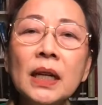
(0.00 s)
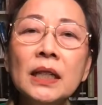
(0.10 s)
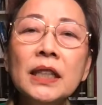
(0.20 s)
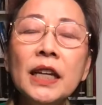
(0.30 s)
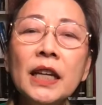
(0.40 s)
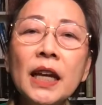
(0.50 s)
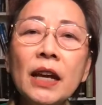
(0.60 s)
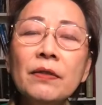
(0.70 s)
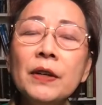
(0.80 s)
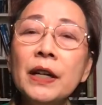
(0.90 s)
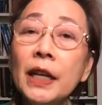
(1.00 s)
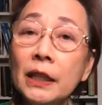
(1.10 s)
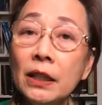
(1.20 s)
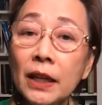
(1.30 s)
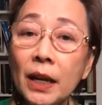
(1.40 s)
They have
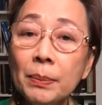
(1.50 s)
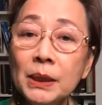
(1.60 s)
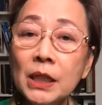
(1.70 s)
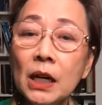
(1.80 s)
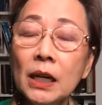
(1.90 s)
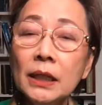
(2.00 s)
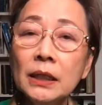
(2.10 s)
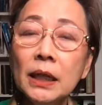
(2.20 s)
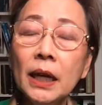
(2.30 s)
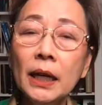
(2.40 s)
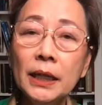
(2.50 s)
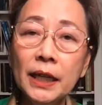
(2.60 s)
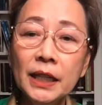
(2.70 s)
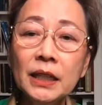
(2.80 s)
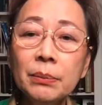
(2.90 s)
greater appetite and they
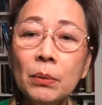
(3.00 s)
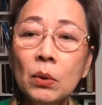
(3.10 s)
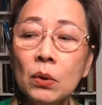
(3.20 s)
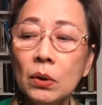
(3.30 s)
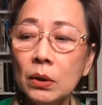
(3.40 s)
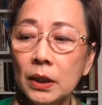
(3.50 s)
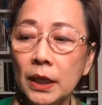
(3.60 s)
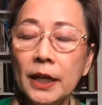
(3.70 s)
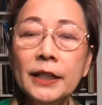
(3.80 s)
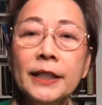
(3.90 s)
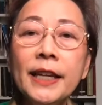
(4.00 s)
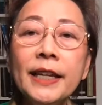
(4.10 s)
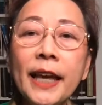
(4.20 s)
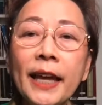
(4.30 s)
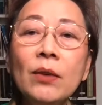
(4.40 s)
eat more. They
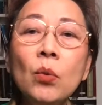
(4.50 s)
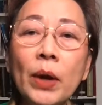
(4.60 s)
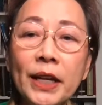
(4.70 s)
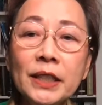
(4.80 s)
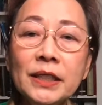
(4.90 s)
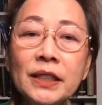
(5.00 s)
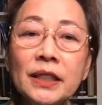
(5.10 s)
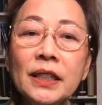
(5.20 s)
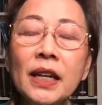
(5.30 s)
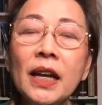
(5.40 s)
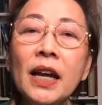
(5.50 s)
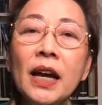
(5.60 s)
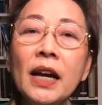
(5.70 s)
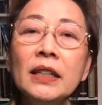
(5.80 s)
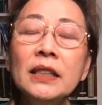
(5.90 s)
gain weight
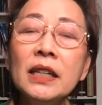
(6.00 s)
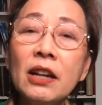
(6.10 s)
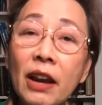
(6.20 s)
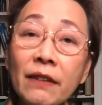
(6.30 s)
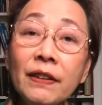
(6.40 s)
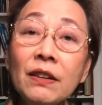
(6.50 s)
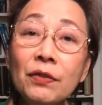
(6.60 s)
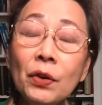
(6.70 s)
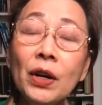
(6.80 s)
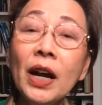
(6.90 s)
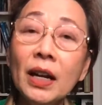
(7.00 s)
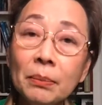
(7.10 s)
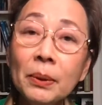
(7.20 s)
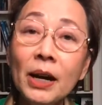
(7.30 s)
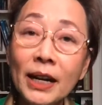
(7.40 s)
and craving for
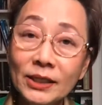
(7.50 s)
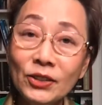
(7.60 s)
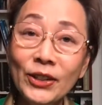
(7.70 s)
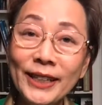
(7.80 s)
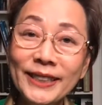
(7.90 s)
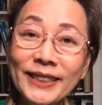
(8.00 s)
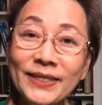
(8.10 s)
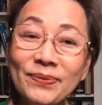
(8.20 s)
carbohydrate.